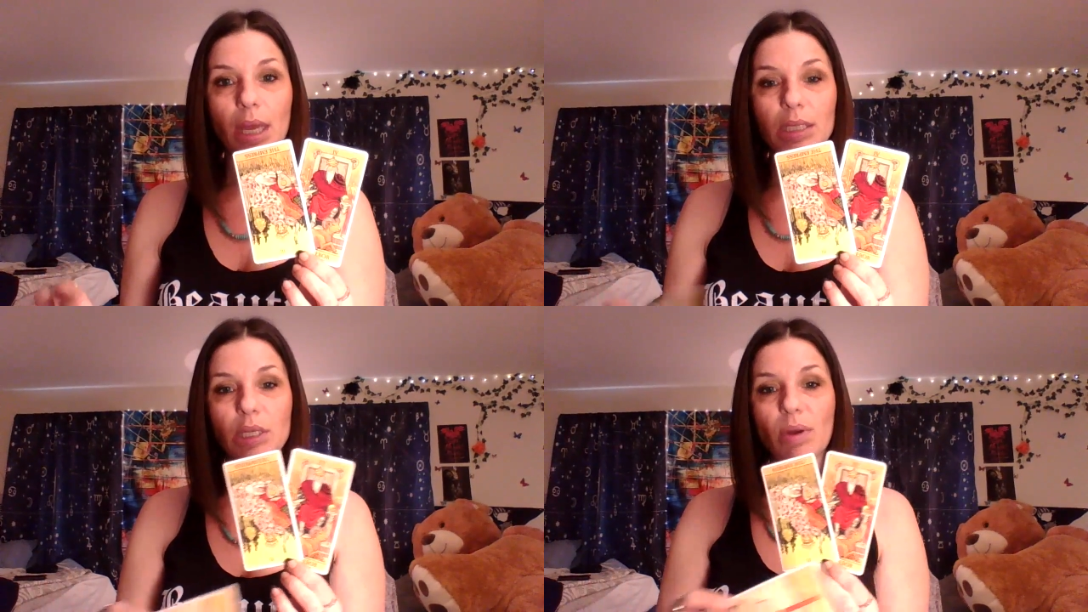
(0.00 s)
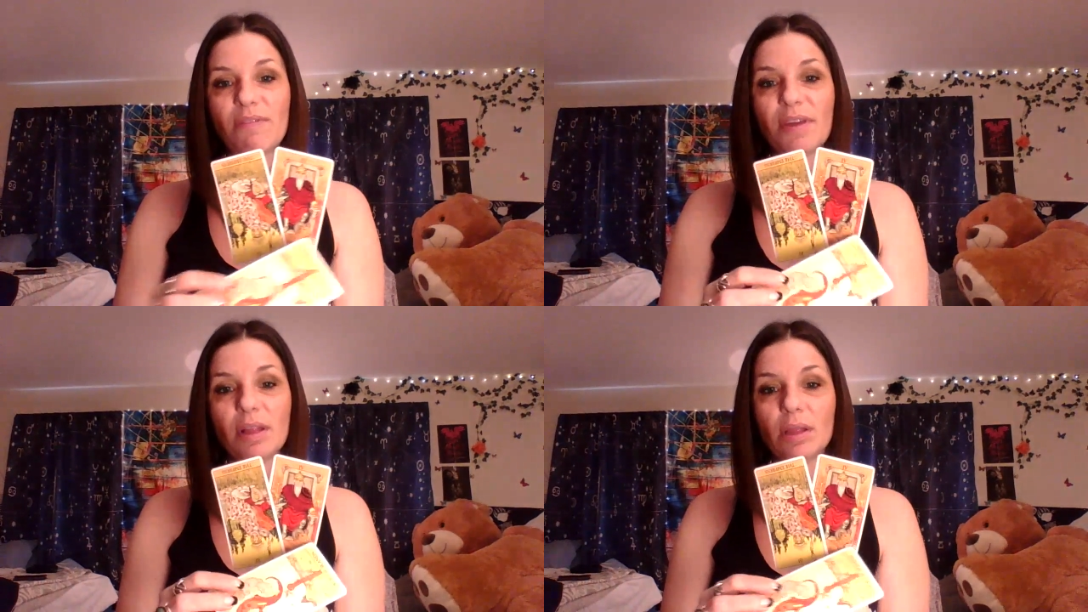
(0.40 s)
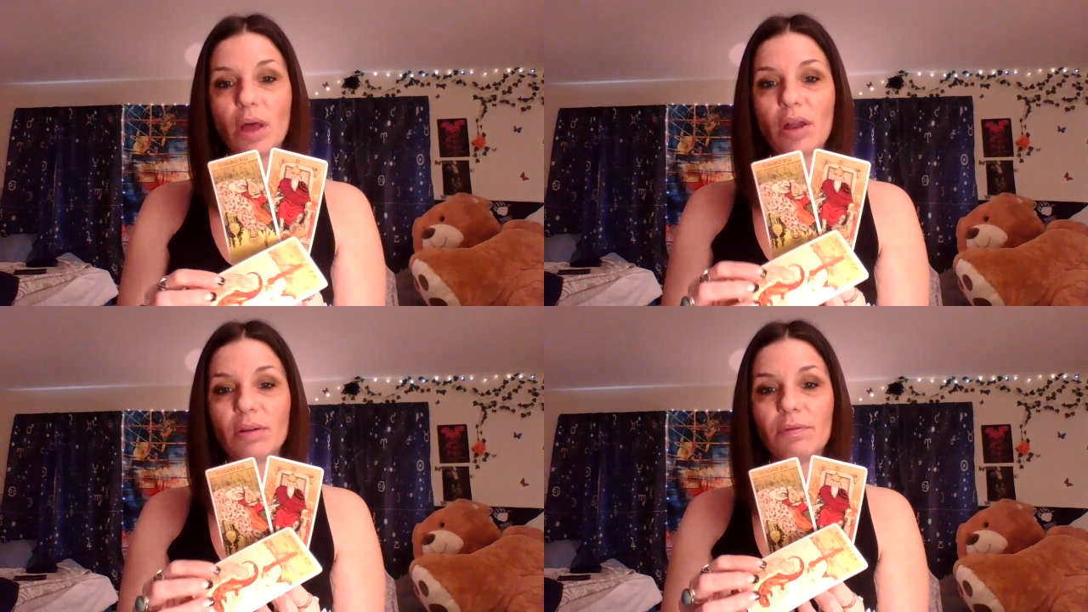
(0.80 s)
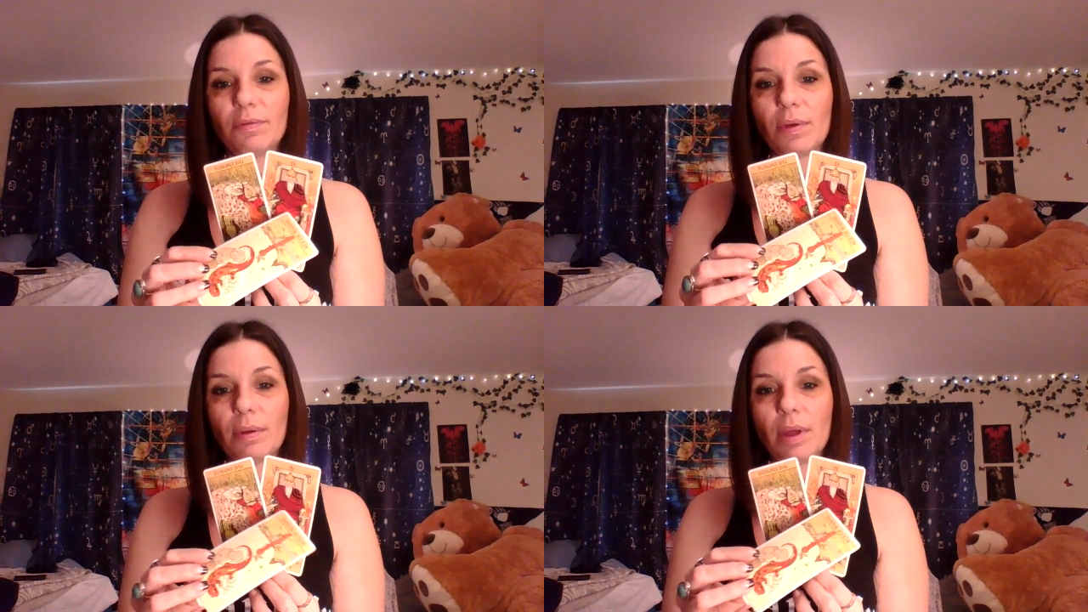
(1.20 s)
And so I feel a lot
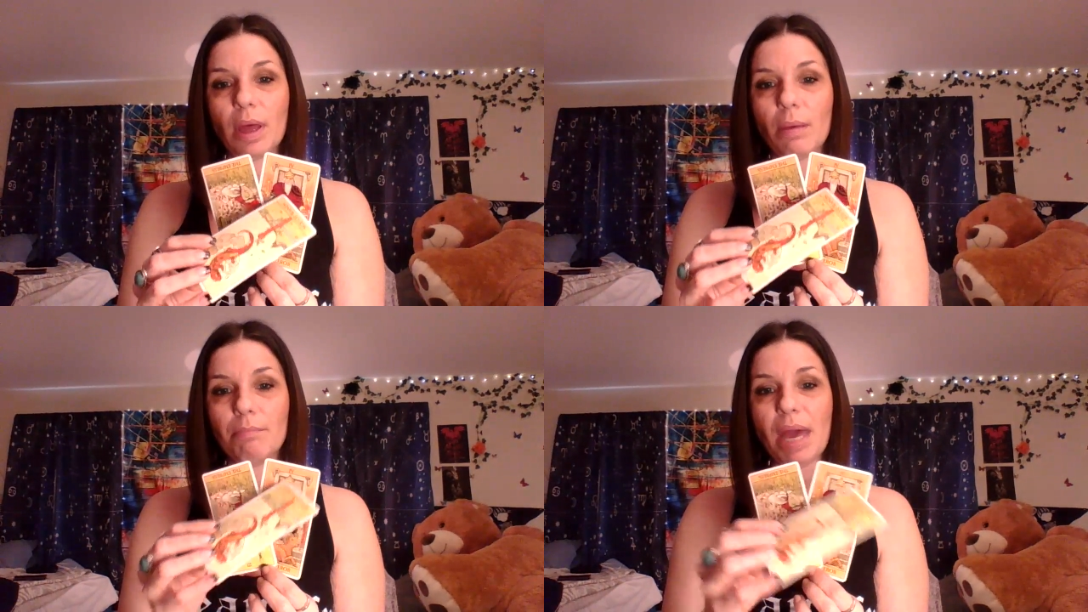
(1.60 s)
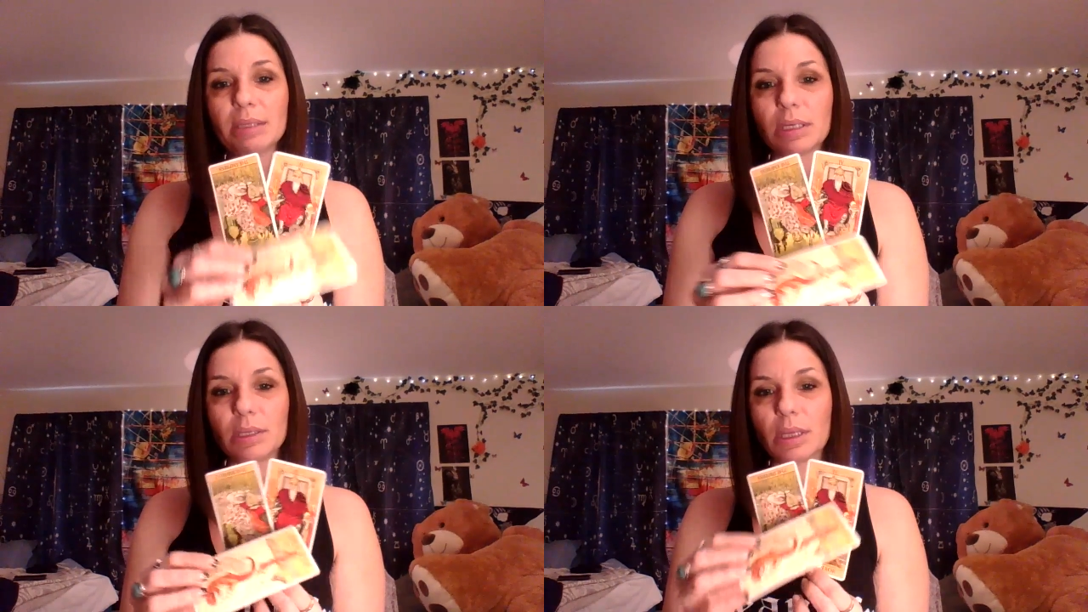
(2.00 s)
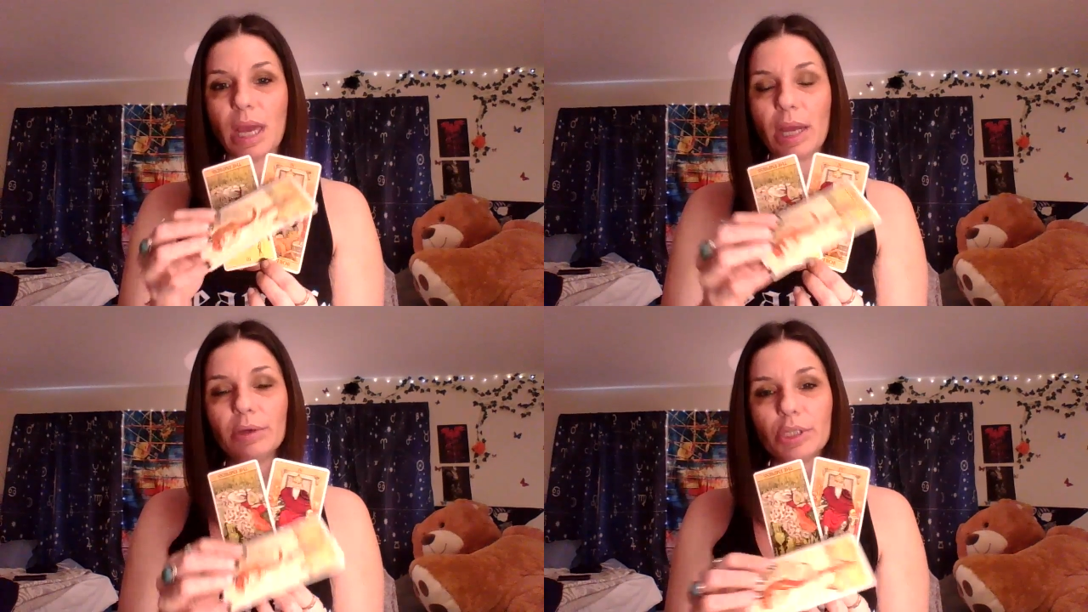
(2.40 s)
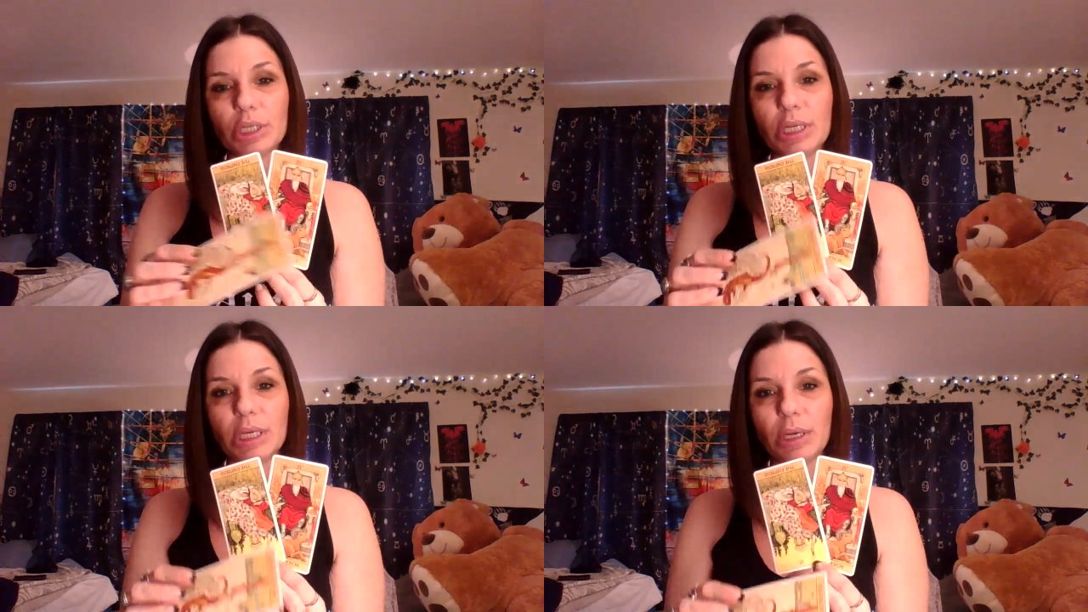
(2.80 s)
of masculine
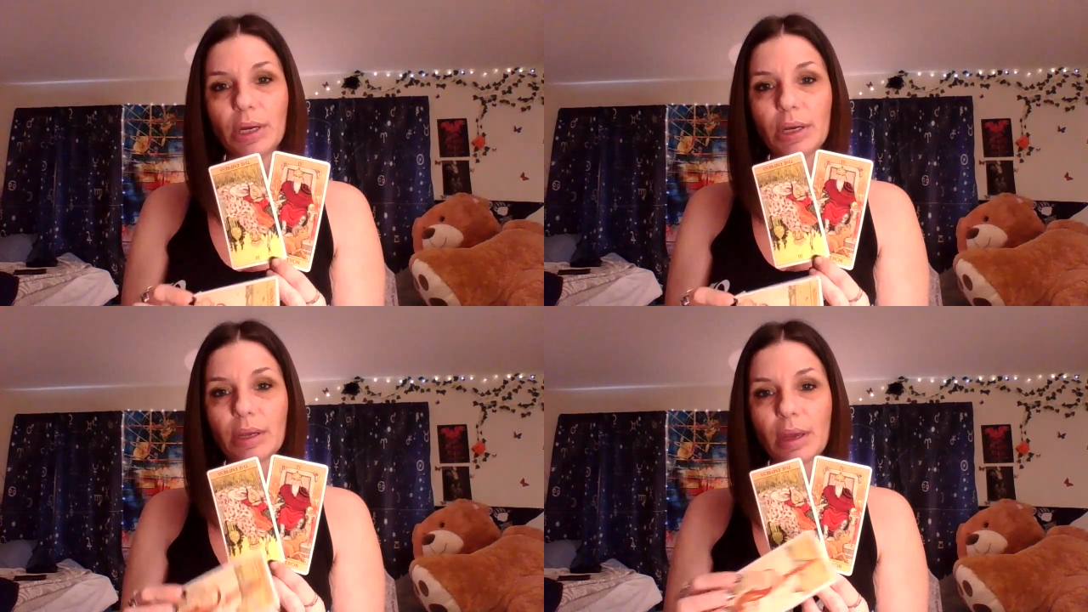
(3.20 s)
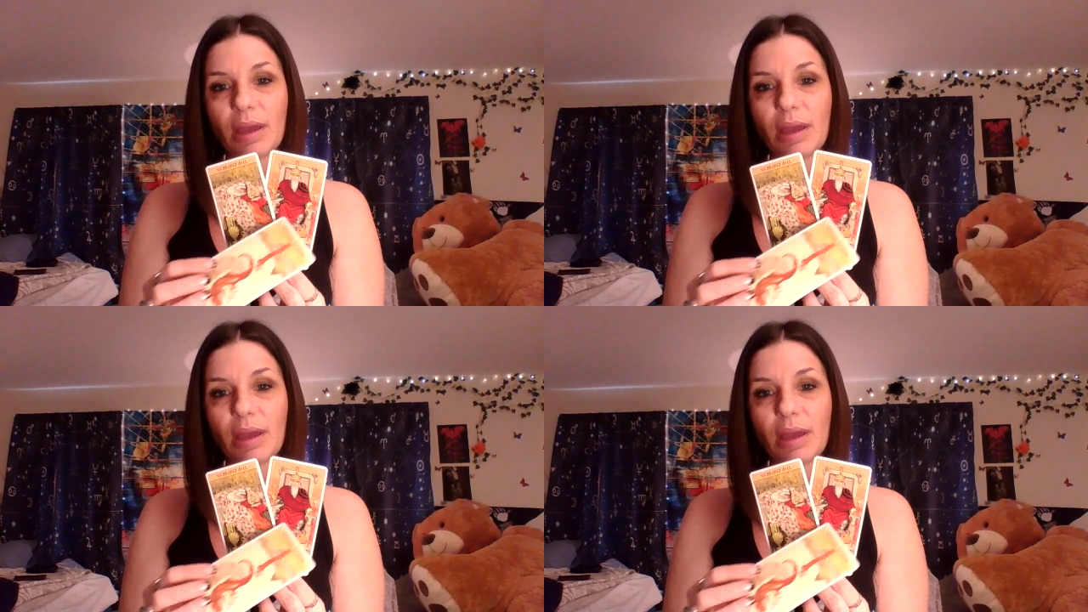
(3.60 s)
energy here.